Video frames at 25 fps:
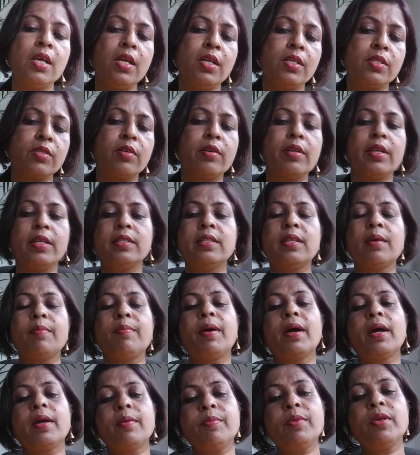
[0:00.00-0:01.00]
So let the
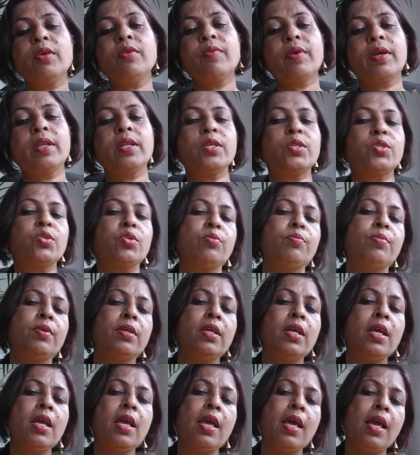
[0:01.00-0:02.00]
buyer be when it should
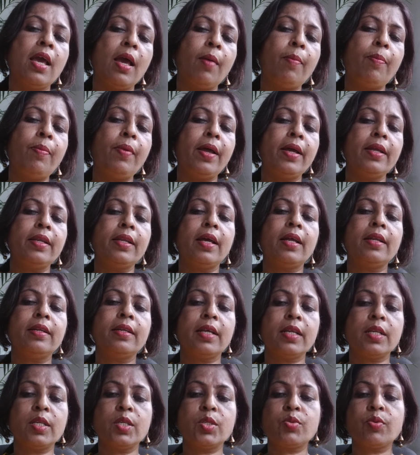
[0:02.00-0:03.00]
be applied, and
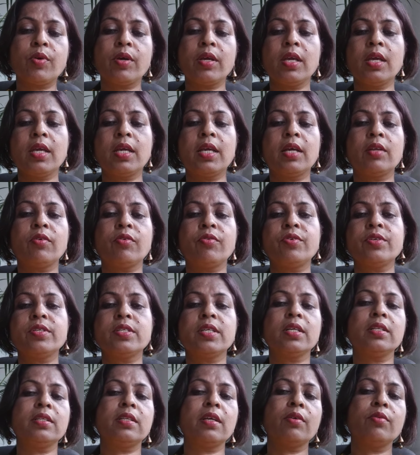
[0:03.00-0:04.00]
that is why he cannot
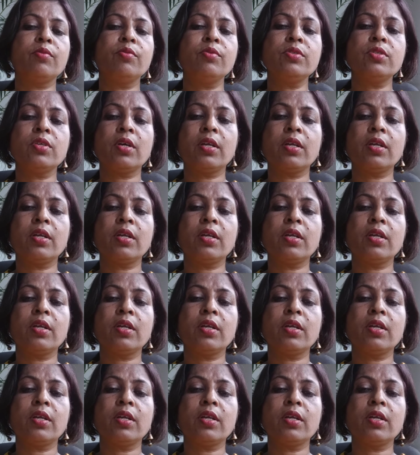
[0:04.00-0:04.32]
reject the goods,